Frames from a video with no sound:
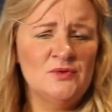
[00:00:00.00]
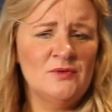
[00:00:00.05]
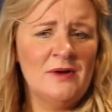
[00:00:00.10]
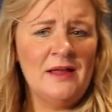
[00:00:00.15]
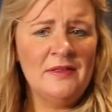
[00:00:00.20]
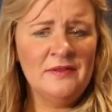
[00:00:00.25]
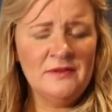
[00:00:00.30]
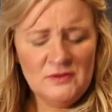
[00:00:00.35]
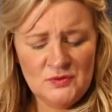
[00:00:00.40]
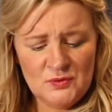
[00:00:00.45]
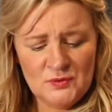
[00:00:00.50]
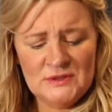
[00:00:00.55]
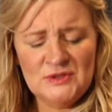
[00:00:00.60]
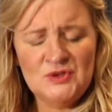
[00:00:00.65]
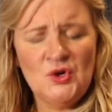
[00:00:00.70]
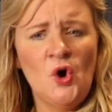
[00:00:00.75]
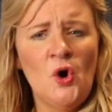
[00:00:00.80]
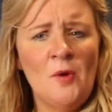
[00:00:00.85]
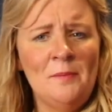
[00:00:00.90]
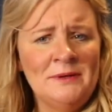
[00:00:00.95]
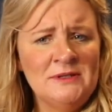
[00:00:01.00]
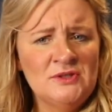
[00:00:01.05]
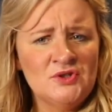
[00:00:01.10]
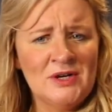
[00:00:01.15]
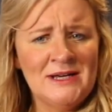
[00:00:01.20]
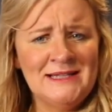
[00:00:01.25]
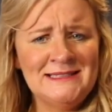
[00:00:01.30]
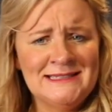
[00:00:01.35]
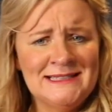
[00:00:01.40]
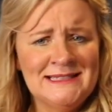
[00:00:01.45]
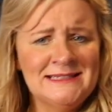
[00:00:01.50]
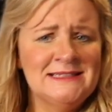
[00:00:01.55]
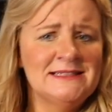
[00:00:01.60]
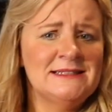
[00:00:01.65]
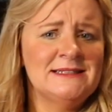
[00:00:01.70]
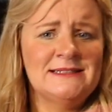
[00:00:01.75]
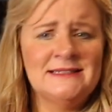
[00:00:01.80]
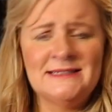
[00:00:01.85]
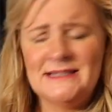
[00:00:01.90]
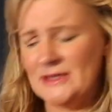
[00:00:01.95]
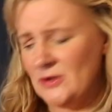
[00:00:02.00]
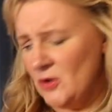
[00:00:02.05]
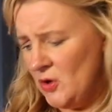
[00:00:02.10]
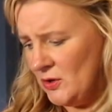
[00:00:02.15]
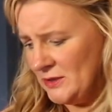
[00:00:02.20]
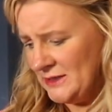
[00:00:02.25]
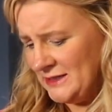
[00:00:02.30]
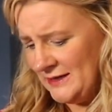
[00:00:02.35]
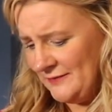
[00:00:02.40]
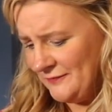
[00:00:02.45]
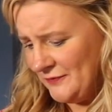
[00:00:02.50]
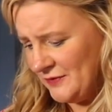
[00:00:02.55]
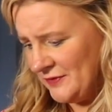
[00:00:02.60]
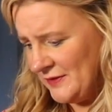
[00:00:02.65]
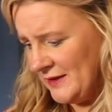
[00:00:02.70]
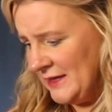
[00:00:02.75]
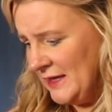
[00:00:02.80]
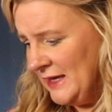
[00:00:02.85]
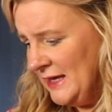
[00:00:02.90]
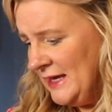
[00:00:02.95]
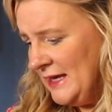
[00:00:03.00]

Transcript: rather than do a top and try to get it to stick on and everything,